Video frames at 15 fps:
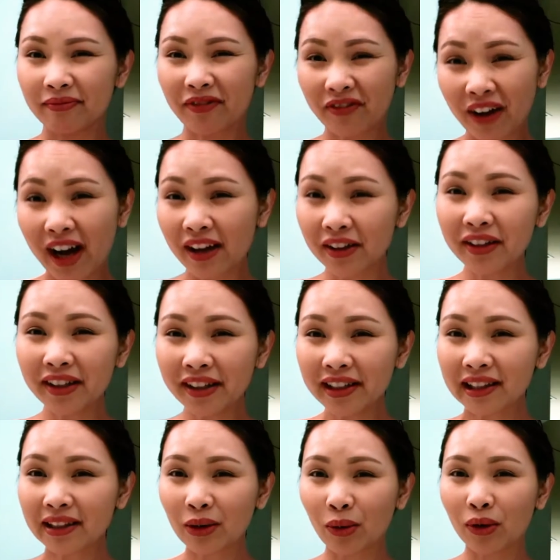
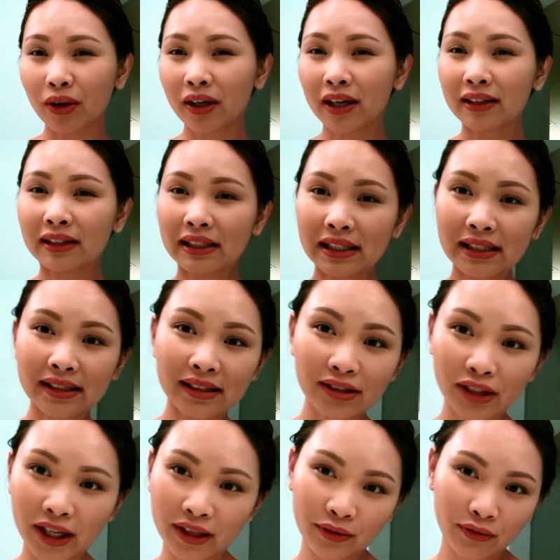violet, or at
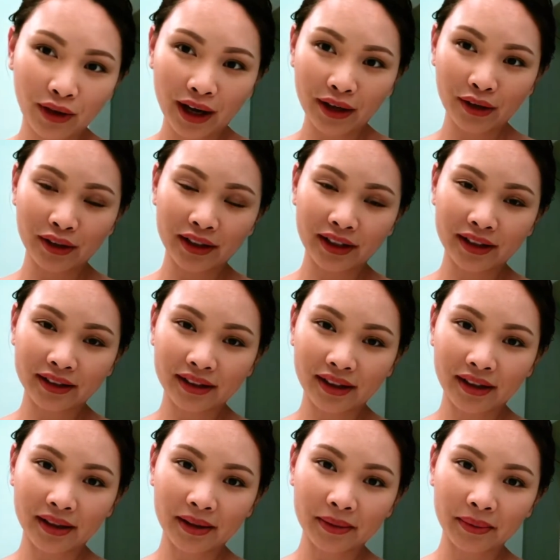least red violet,
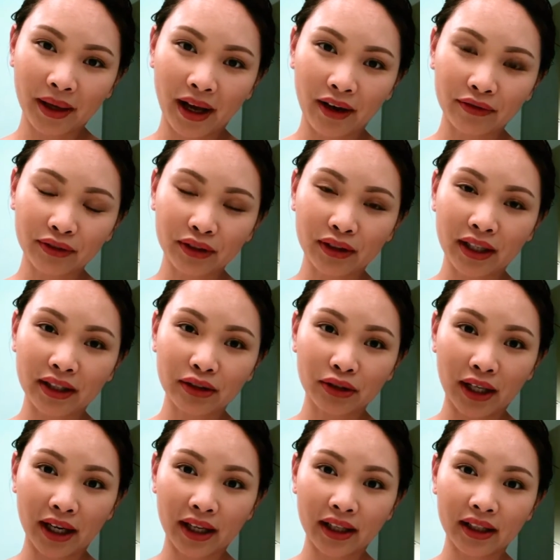after I
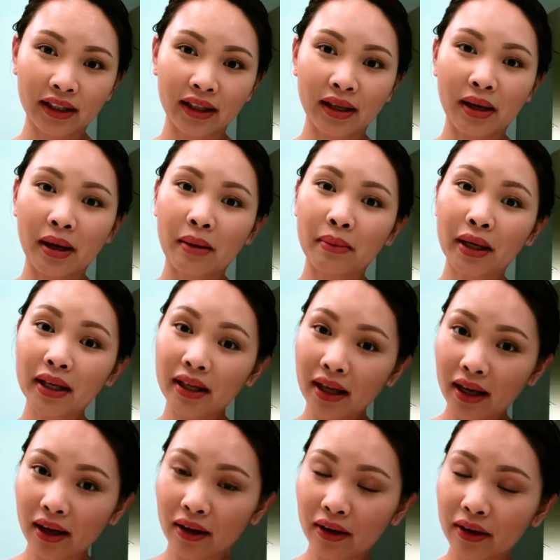dry my
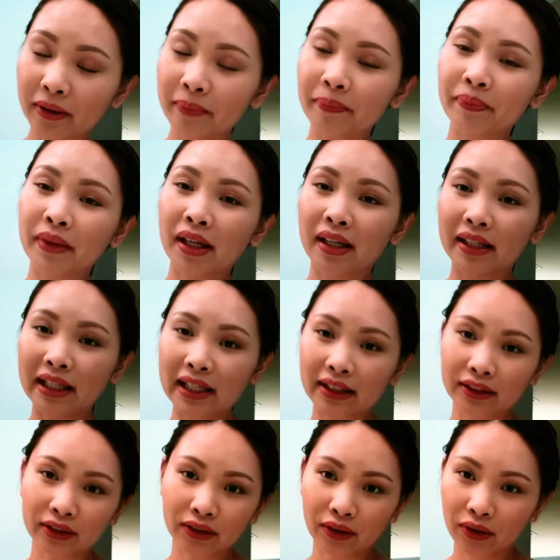hair
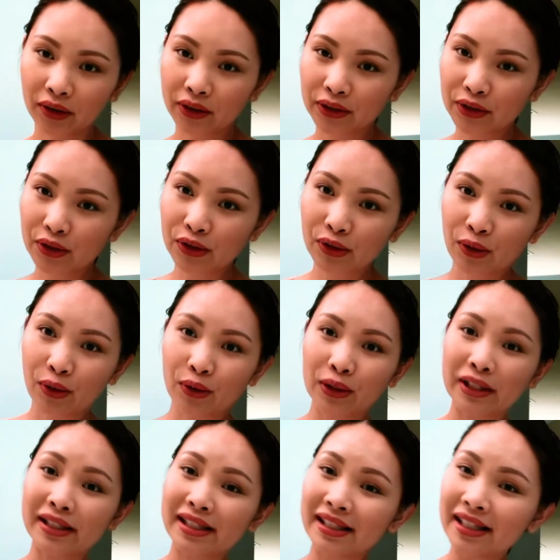later on. So
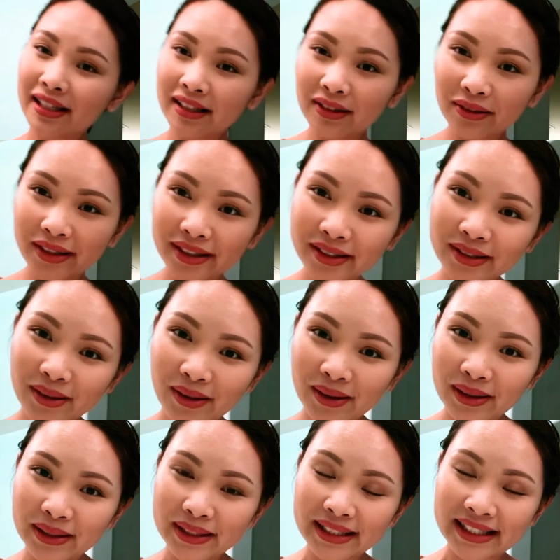let's see the
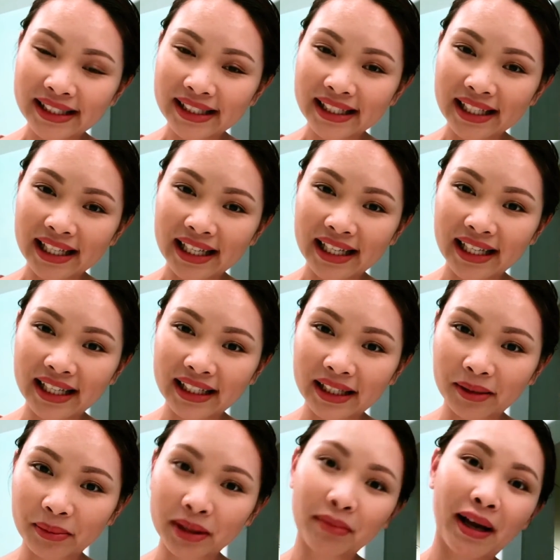results, and
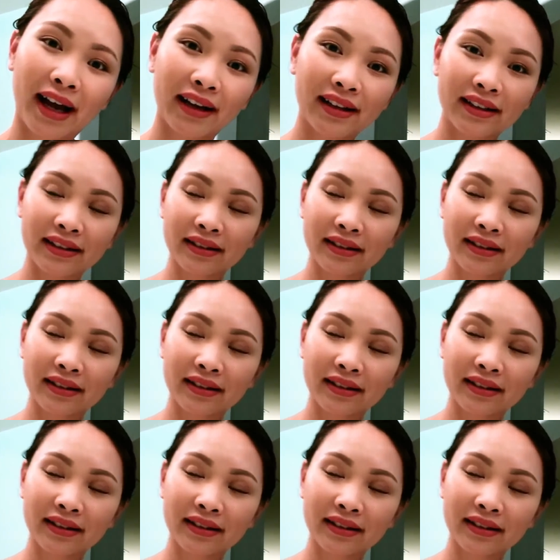I'll be back.